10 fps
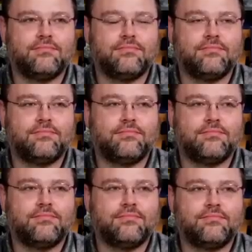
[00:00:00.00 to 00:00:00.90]

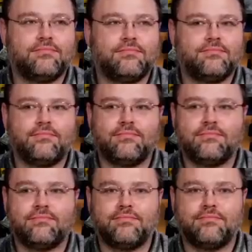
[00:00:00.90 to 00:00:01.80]

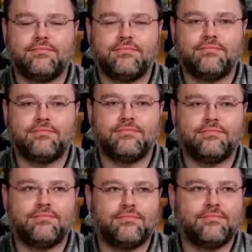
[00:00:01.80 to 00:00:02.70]

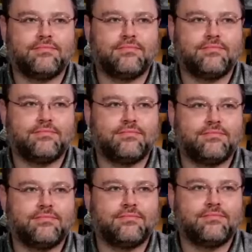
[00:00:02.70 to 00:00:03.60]

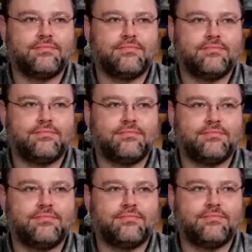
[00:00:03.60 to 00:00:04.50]

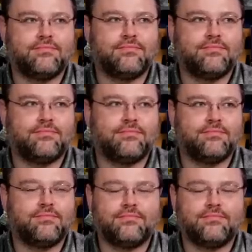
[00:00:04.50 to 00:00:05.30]
(silent)